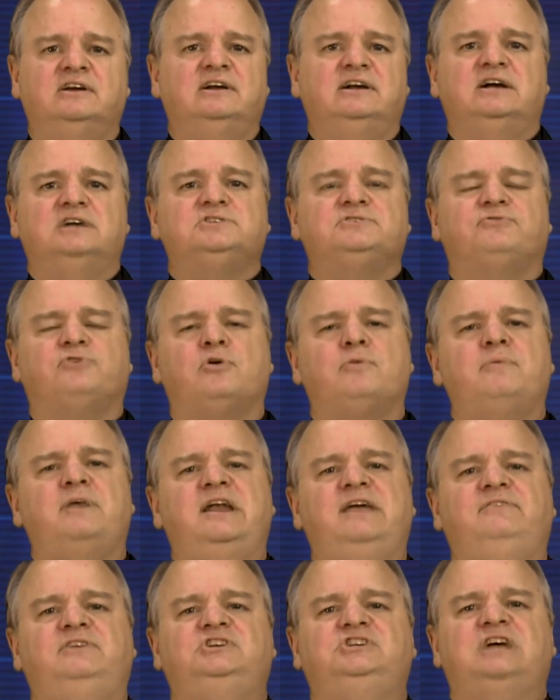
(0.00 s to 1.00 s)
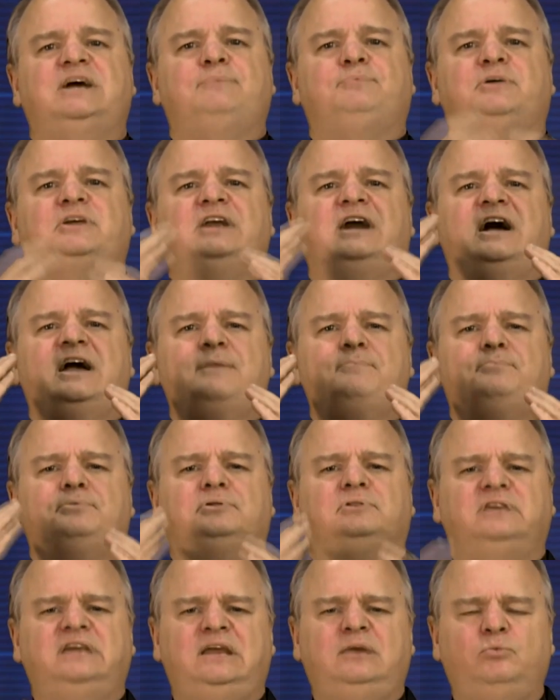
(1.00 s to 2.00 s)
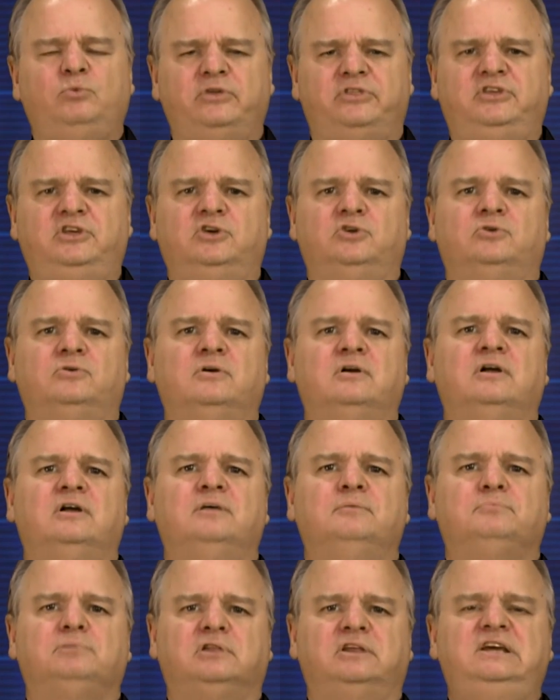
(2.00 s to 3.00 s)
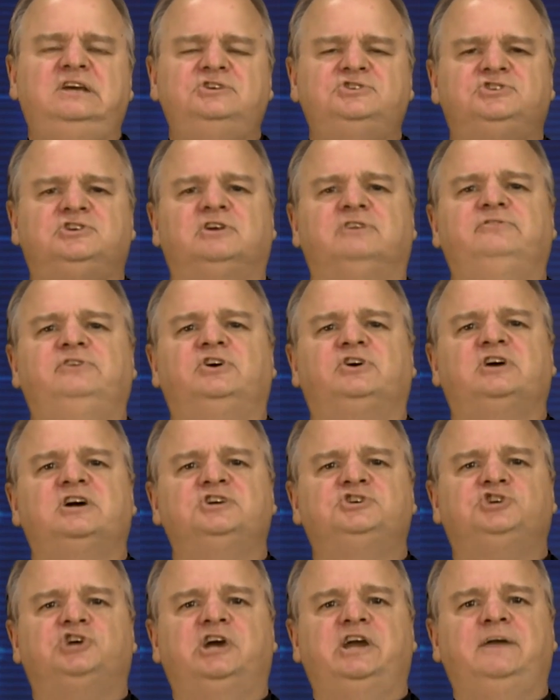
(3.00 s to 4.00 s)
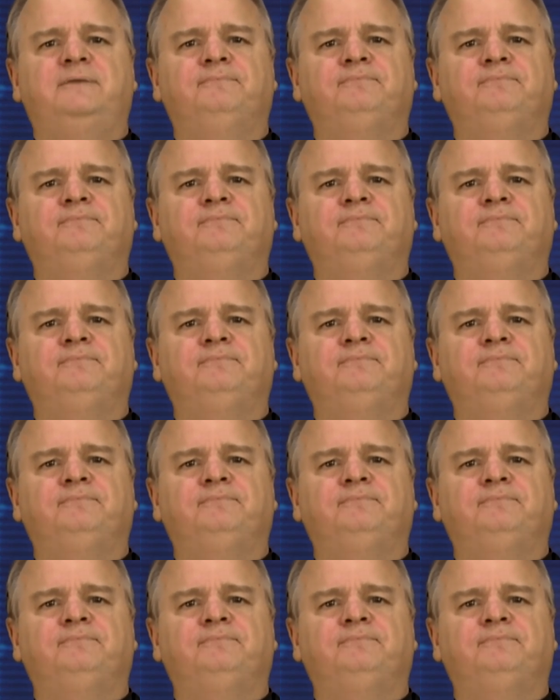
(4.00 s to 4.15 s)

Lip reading: As a former Navy chaplain, I plead with you, please serve your country